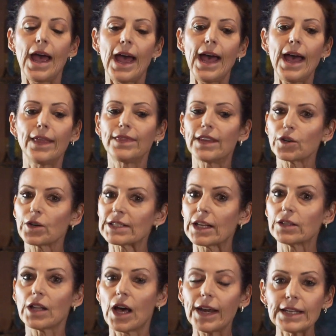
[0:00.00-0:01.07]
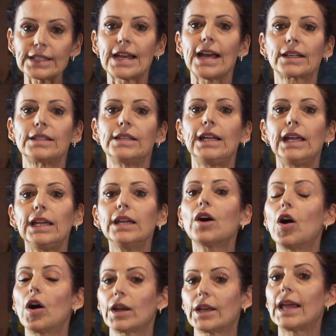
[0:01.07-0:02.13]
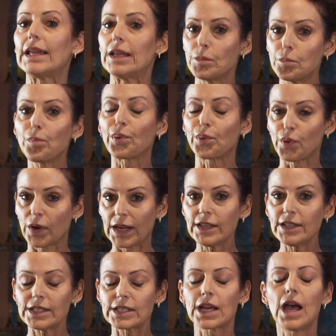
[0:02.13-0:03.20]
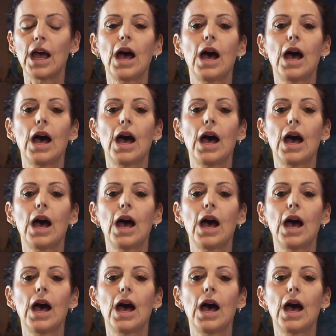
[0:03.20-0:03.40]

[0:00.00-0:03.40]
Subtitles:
and there is a lot of technique on imprint.